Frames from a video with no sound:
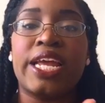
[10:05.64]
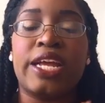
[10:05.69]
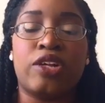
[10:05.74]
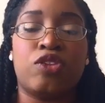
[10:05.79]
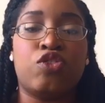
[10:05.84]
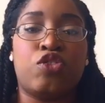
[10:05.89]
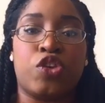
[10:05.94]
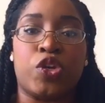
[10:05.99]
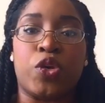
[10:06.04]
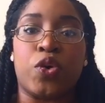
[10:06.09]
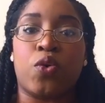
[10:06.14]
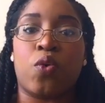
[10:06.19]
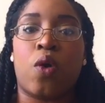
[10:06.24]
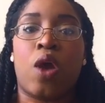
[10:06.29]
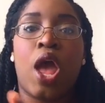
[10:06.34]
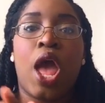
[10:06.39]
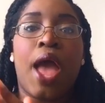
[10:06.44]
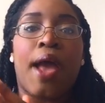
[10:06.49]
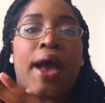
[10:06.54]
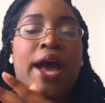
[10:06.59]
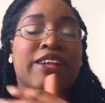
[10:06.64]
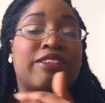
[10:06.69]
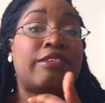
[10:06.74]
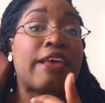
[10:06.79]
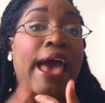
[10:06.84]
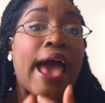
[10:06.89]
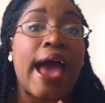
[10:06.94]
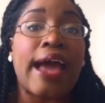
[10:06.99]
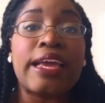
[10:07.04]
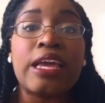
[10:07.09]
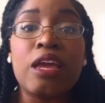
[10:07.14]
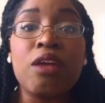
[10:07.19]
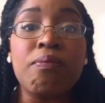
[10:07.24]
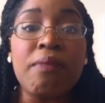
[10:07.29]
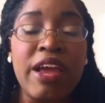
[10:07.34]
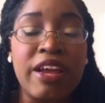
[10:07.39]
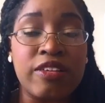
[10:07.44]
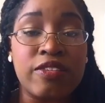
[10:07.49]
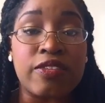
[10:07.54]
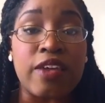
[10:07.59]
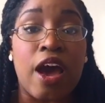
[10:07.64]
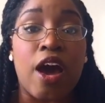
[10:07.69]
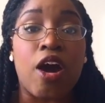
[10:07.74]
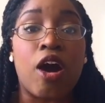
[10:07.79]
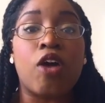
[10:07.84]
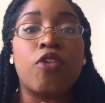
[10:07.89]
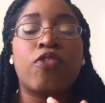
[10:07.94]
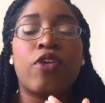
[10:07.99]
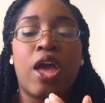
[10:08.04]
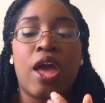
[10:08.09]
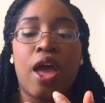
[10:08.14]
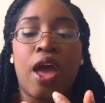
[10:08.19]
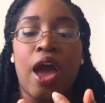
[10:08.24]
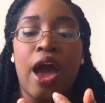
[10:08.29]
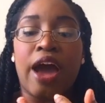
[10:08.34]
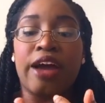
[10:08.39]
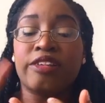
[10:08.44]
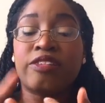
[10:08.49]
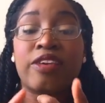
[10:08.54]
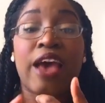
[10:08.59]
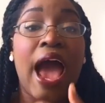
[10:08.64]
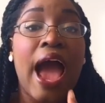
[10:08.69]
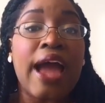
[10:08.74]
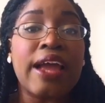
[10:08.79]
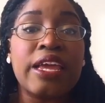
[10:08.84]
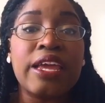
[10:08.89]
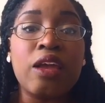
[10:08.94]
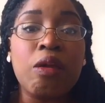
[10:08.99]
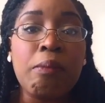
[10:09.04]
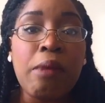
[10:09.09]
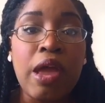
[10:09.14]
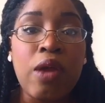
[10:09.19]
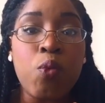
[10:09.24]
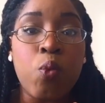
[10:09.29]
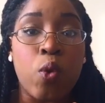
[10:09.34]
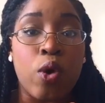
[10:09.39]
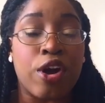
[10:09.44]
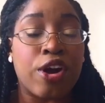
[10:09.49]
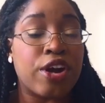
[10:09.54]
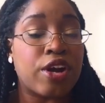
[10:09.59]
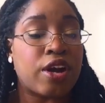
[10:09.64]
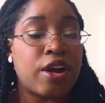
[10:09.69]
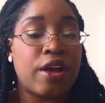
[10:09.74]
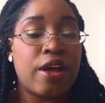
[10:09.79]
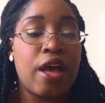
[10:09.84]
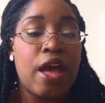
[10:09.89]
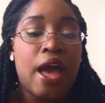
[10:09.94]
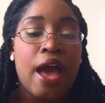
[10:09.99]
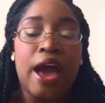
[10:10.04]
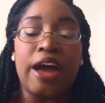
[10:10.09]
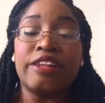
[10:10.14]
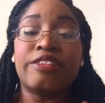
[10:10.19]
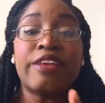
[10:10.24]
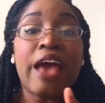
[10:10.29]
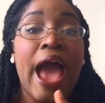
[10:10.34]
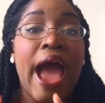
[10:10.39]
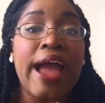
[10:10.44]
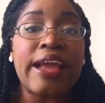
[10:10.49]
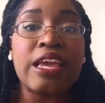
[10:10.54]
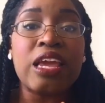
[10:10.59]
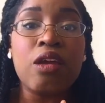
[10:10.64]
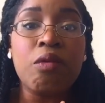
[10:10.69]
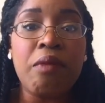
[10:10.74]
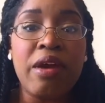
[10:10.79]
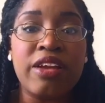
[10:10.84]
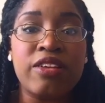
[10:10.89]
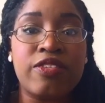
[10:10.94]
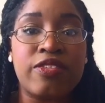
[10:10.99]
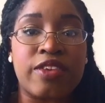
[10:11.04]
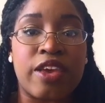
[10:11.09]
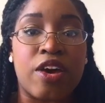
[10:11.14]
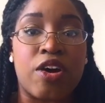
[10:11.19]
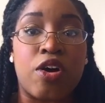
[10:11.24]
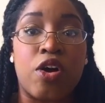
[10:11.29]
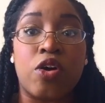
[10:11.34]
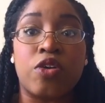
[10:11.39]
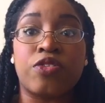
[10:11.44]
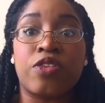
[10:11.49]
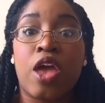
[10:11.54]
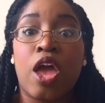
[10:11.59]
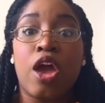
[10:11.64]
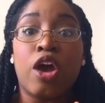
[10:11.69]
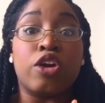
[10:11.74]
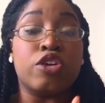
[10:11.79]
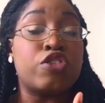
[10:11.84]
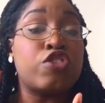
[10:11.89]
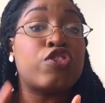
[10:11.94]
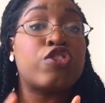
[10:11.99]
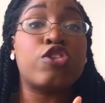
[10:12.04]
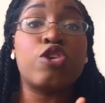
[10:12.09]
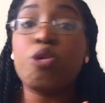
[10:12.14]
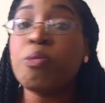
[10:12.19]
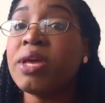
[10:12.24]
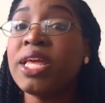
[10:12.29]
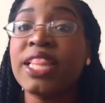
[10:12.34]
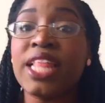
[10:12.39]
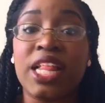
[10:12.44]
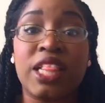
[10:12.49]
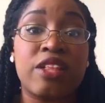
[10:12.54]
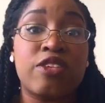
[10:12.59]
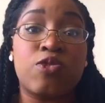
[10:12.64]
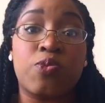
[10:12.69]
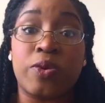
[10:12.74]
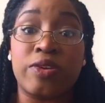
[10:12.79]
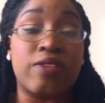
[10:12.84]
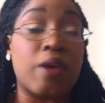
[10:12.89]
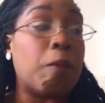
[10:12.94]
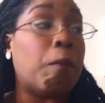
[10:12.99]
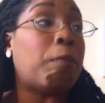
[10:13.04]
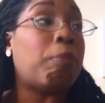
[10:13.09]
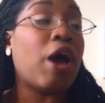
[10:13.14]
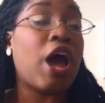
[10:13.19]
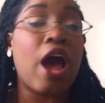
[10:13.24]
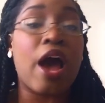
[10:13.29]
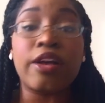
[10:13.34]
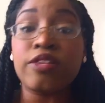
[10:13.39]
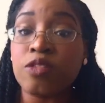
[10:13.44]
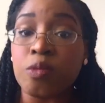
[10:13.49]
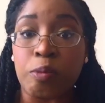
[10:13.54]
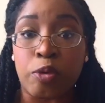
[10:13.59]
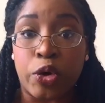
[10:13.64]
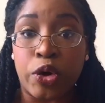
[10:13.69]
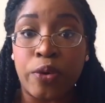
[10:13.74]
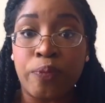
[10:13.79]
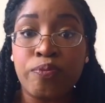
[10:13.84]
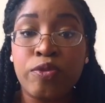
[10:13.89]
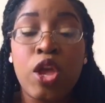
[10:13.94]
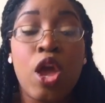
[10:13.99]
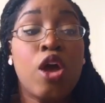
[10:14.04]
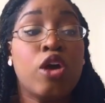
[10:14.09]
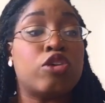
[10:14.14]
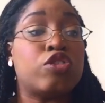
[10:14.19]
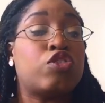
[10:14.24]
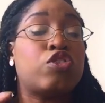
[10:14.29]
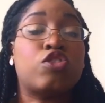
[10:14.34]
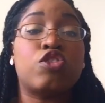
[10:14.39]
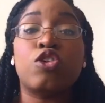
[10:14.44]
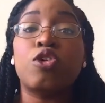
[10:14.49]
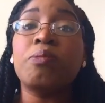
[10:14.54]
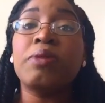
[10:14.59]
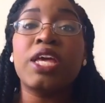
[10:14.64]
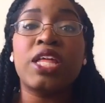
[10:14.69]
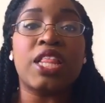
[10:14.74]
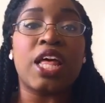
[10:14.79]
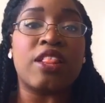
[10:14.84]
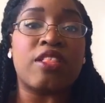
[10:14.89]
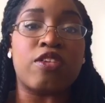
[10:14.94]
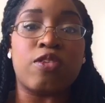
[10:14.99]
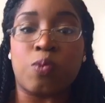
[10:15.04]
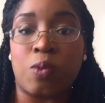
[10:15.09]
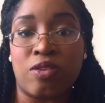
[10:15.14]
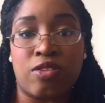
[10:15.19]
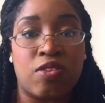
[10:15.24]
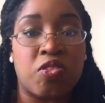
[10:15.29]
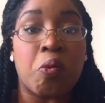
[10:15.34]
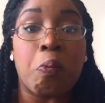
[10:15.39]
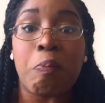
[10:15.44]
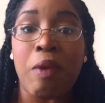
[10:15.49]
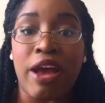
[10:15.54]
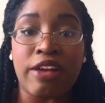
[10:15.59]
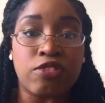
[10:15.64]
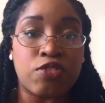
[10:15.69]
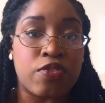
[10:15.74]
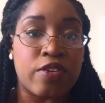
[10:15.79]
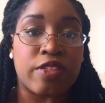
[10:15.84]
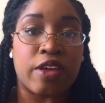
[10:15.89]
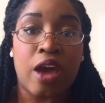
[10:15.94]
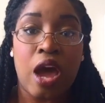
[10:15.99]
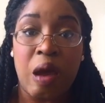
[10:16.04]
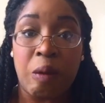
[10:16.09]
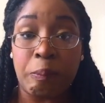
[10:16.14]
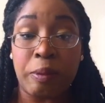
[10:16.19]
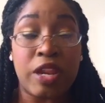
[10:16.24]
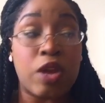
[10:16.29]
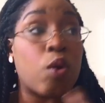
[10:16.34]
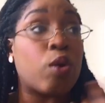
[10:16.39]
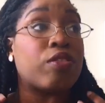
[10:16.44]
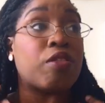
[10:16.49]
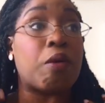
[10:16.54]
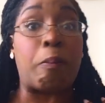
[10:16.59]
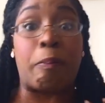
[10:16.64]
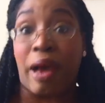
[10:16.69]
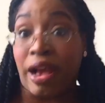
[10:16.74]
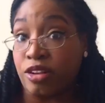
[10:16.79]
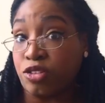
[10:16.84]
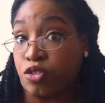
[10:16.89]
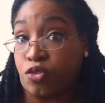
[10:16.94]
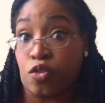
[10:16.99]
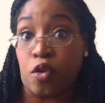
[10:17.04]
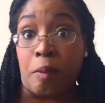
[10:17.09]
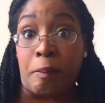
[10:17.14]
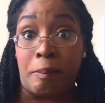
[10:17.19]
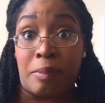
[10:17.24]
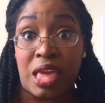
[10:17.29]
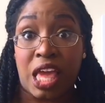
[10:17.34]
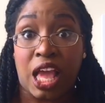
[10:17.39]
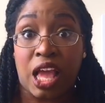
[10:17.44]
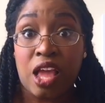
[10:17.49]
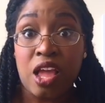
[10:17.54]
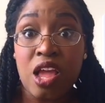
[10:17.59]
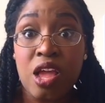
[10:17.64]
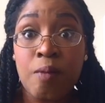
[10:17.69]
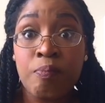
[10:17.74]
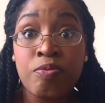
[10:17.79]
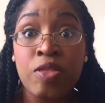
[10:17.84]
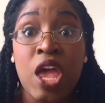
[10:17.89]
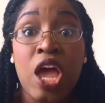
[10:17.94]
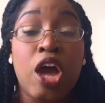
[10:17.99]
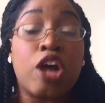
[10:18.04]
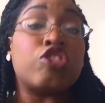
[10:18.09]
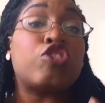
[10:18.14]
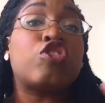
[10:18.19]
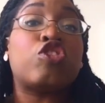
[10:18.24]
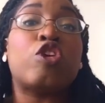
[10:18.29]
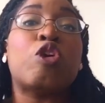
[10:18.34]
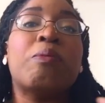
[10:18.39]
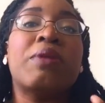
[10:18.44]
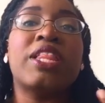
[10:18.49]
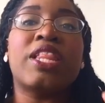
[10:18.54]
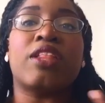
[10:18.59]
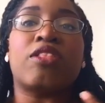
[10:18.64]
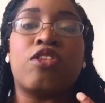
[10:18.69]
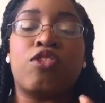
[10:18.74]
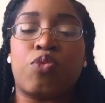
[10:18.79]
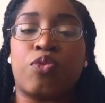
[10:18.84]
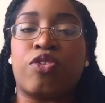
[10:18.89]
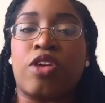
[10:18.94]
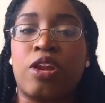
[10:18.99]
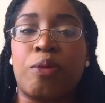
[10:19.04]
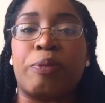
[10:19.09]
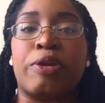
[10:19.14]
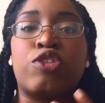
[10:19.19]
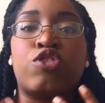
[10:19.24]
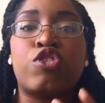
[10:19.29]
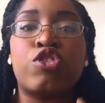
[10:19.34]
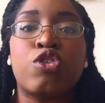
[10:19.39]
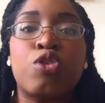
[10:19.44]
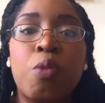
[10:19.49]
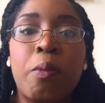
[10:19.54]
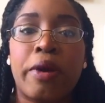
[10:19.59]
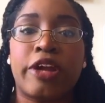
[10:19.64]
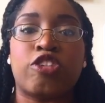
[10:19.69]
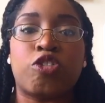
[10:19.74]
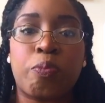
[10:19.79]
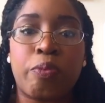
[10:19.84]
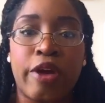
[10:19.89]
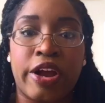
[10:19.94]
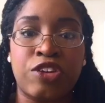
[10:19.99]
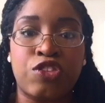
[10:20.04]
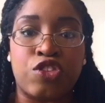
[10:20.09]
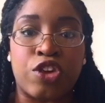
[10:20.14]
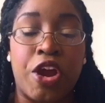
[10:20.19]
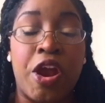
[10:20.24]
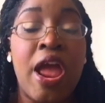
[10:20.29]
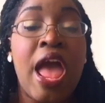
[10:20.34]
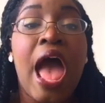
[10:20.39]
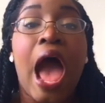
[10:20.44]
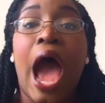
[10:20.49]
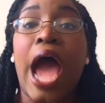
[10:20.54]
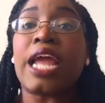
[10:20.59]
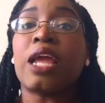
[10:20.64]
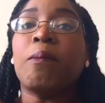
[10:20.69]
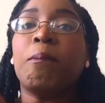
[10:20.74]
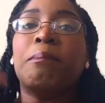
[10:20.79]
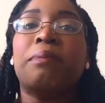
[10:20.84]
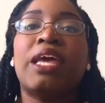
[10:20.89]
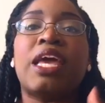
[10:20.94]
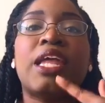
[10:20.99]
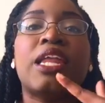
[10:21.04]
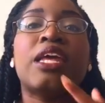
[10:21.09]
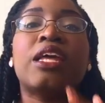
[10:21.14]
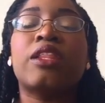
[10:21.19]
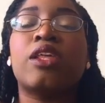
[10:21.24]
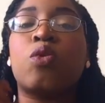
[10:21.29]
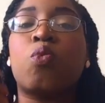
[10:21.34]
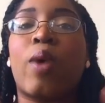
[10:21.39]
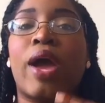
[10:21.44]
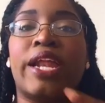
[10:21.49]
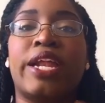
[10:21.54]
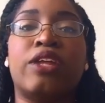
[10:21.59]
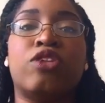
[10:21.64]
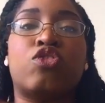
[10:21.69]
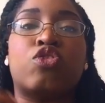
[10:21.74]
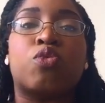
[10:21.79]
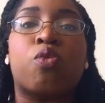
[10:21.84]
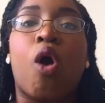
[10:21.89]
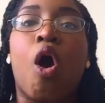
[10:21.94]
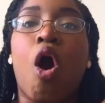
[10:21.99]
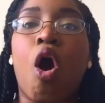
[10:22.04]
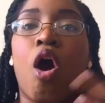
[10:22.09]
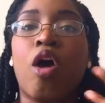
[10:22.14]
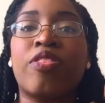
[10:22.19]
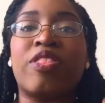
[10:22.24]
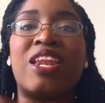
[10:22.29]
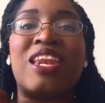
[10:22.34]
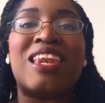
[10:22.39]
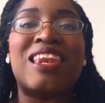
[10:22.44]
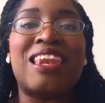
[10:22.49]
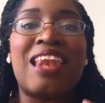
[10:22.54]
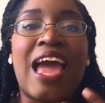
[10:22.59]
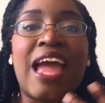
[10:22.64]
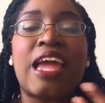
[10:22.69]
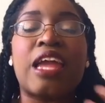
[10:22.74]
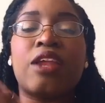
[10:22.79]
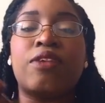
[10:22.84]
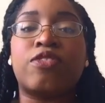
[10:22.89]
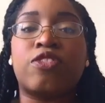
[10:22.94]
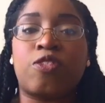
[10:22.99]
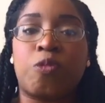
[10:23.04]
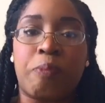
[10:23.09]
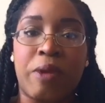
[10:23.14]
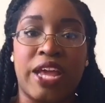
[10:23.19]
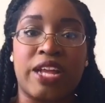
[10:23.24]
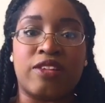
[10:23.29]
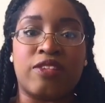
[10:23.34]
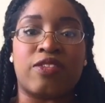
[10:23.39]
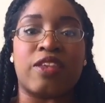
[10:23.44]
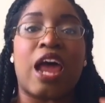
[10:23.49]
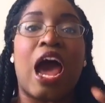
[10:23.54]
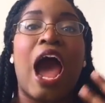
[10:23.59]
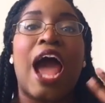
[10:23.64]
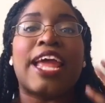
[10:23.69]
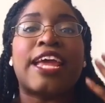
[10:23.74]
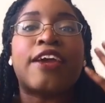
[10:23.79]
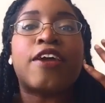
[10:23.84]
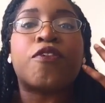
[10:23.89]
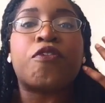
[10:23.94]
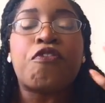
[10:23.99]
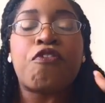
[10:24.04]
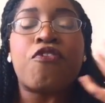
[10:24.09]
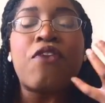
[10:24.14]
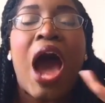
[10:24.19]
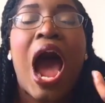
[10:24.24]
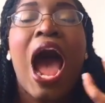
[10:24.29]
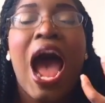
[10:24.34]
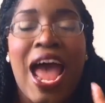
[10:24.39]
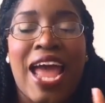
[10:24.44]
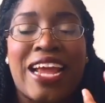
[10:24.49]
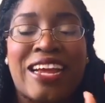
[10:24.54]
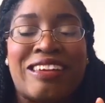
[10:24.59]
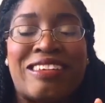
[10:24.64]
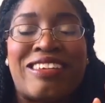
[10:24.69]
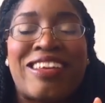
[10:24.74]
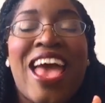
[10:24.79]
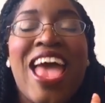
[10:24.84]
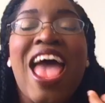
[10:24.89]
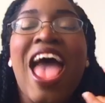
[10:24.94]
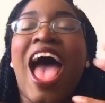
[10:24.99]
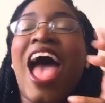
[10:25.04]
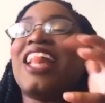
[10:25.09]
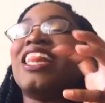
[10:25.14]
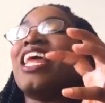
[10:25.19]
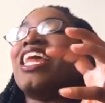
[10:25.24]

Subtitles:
into attacking myself, attacking my work, attacking my skills, assuming that this was impossible, assuming that this wasn't the best for the company or the best for me, assuming that this was going to be too much pressure. I immediately went into all the negative spins that I could find, and